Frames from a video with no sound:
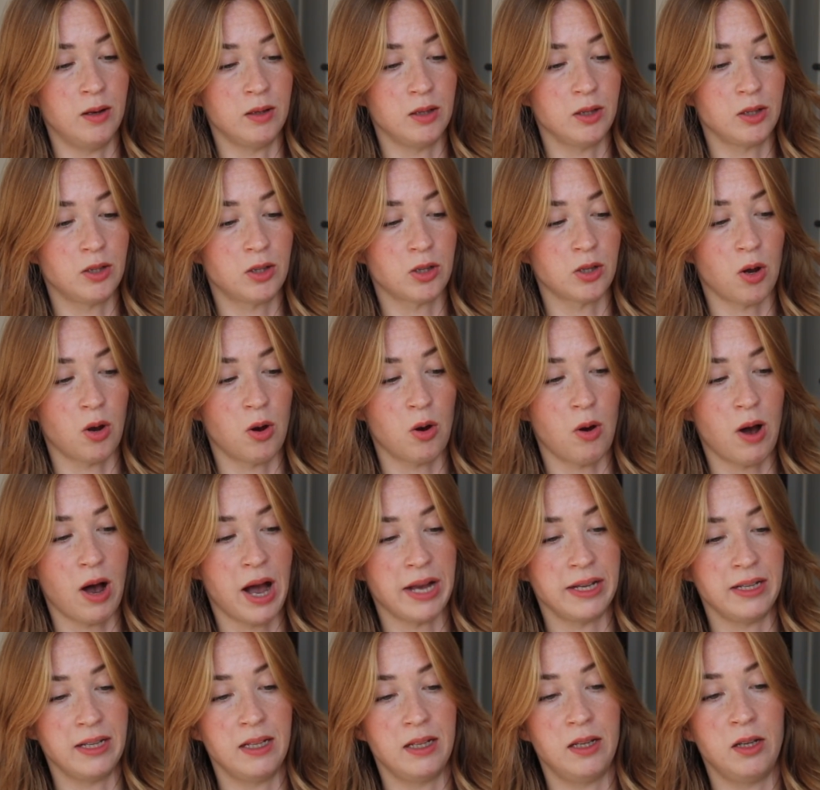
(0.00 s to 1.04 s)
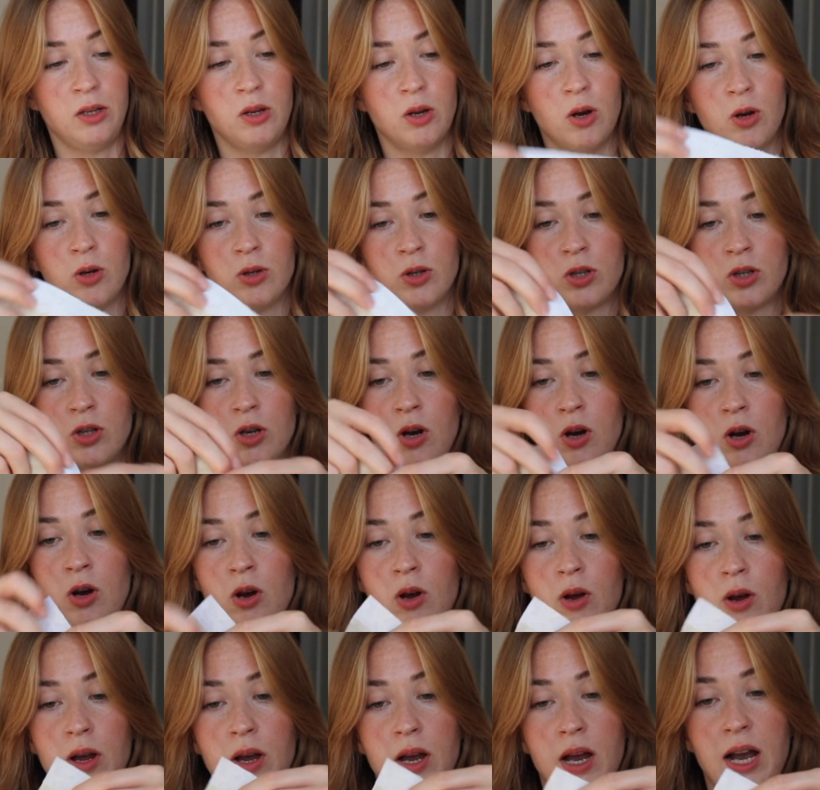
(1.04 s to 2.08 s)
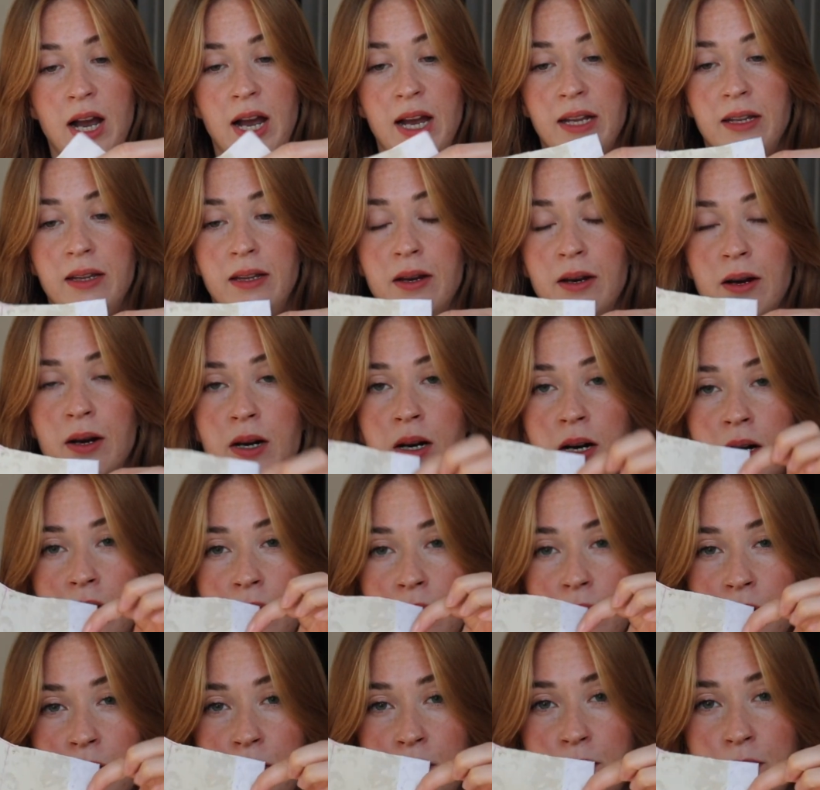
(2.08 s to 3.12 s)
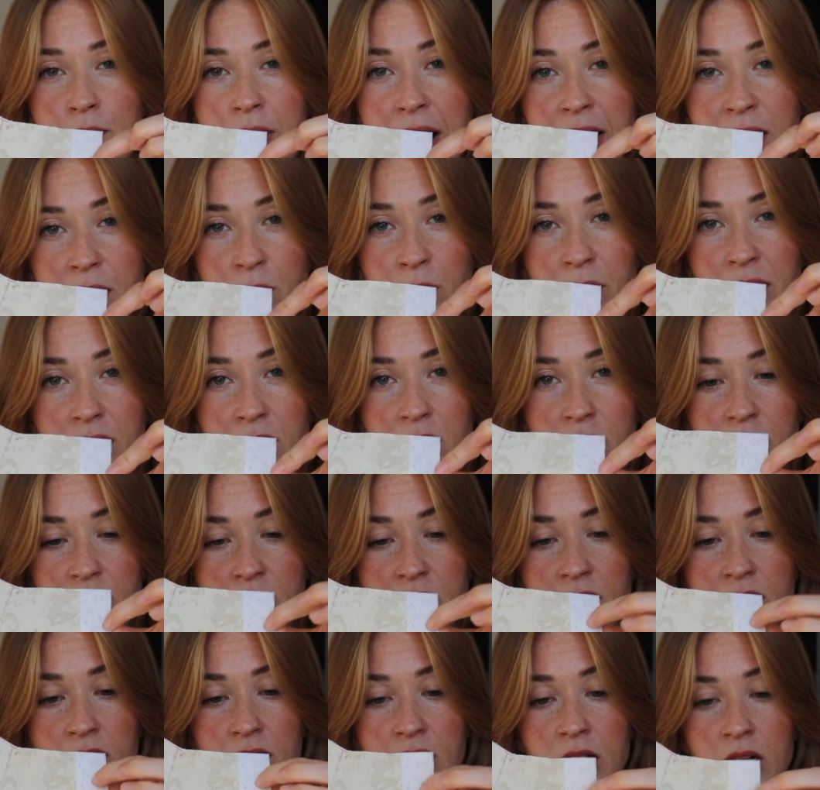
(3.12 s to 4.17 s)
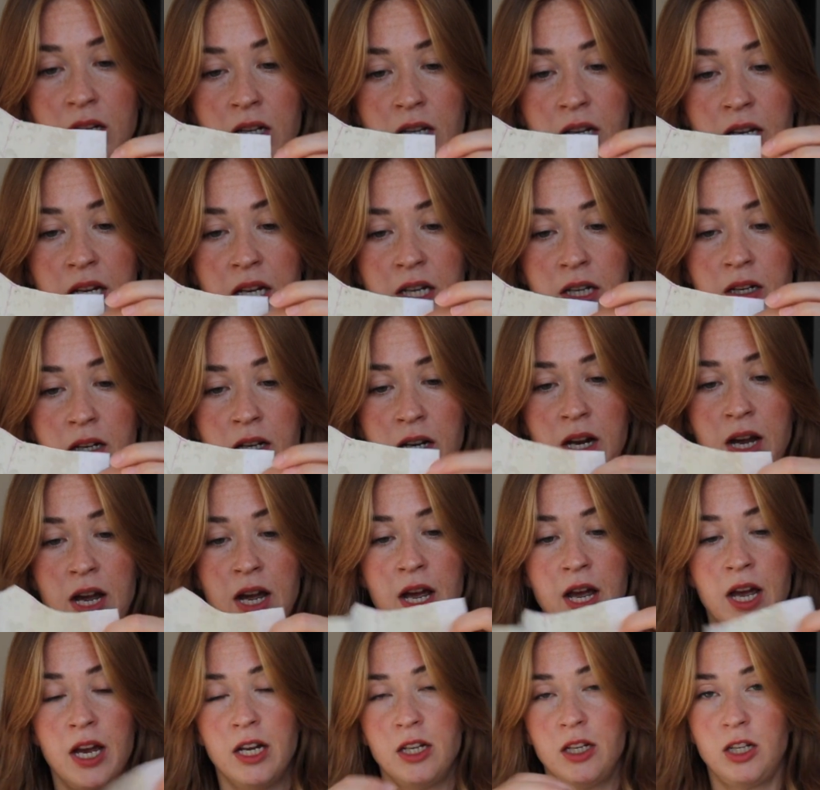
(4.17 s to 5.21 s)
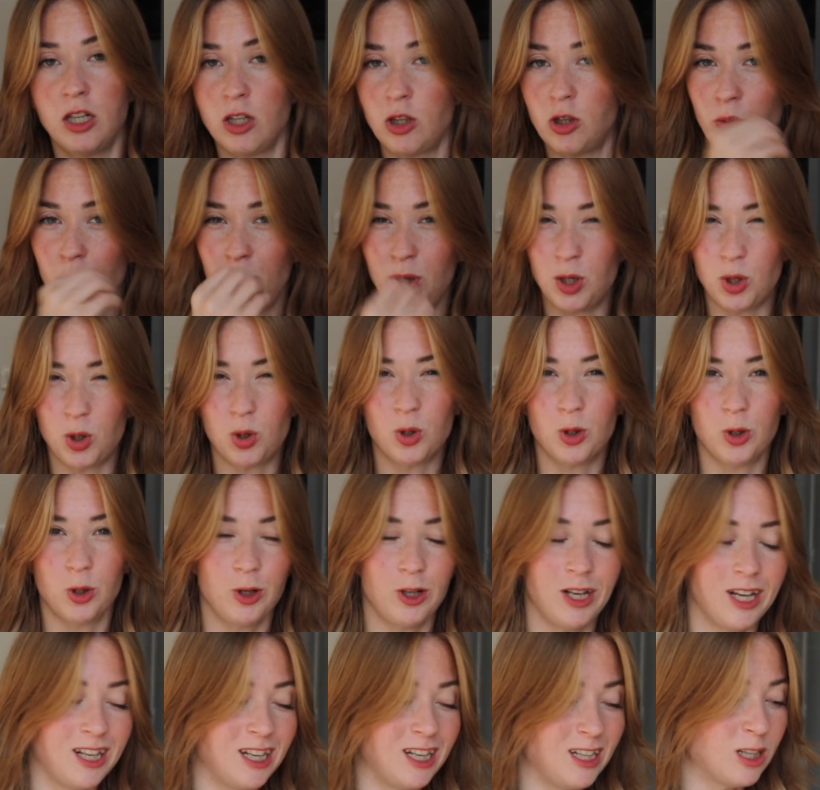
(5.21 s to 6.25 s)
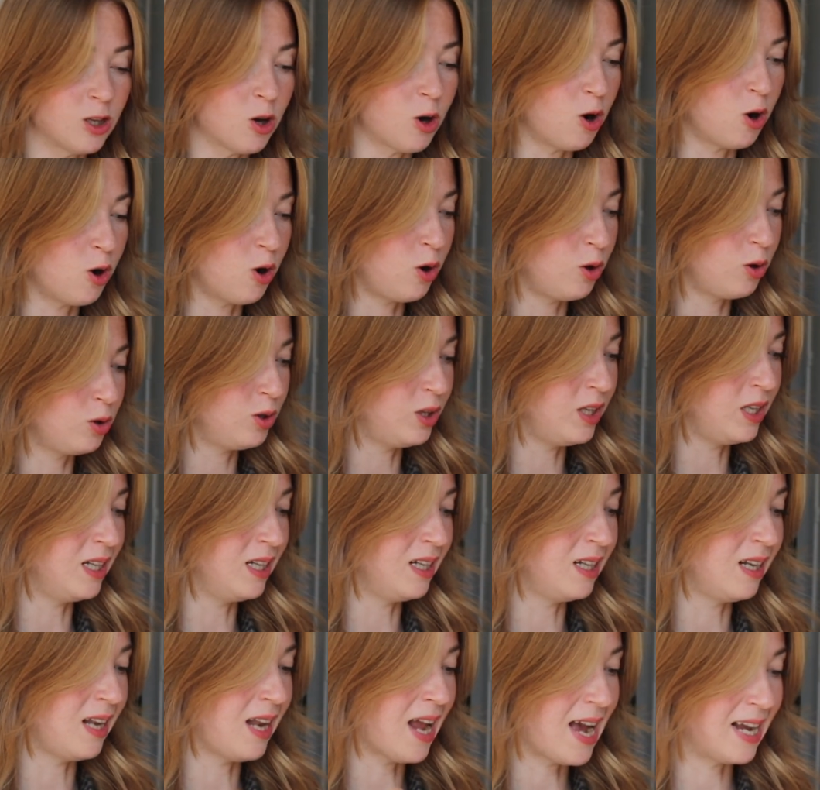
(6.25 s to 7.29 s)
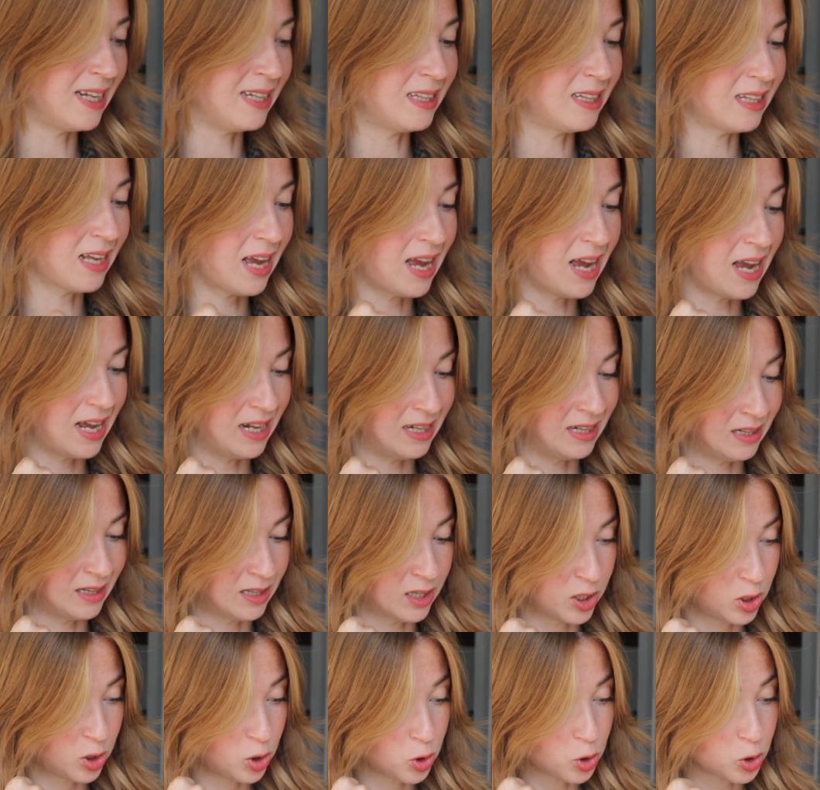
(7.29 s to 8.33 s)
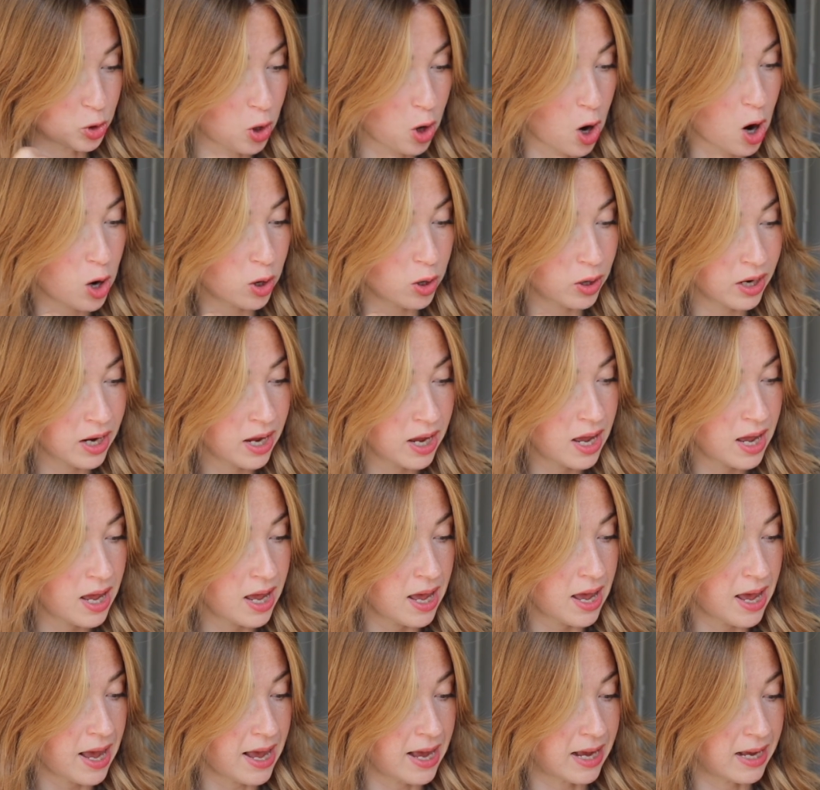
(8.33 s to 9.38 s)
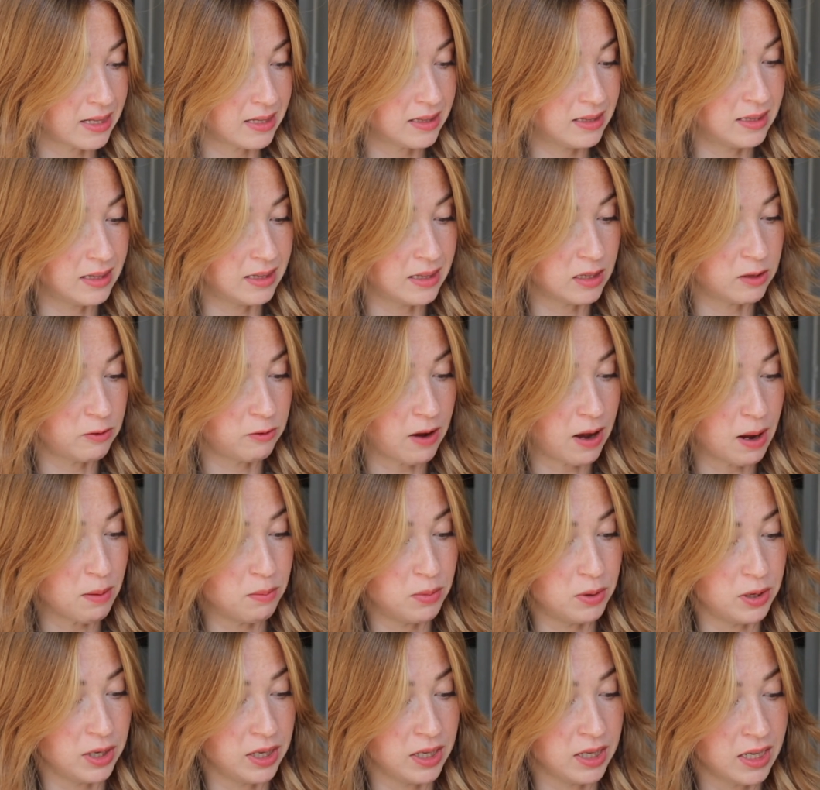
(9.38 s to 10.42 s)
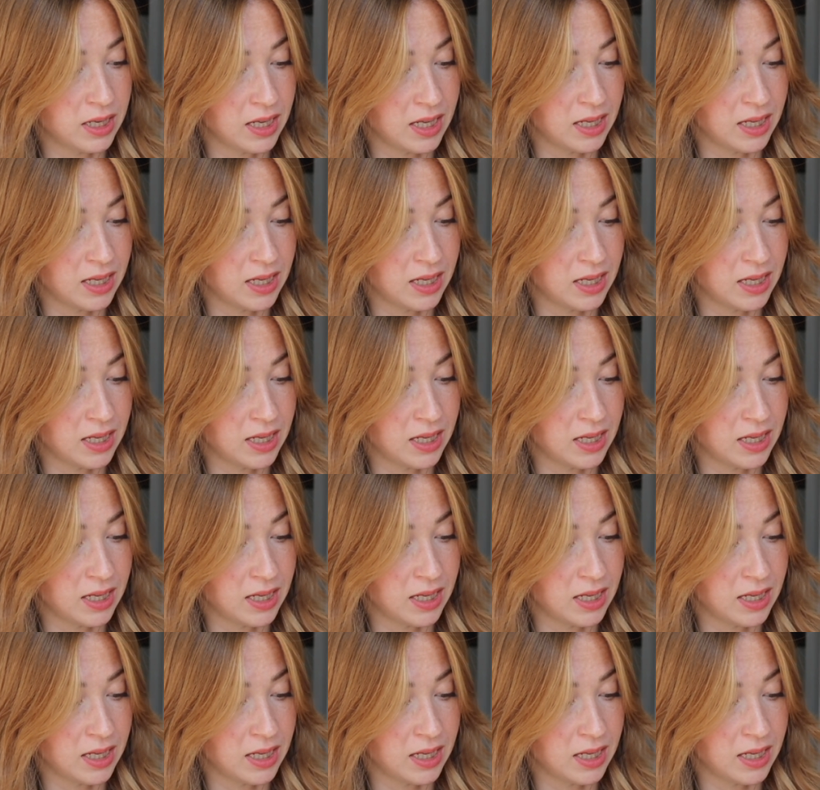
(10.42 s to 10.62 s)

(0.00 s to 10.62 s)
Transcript: So I did it also at the back piece of the skirt here, just to be sure that it's holding nice and strong, as this fabric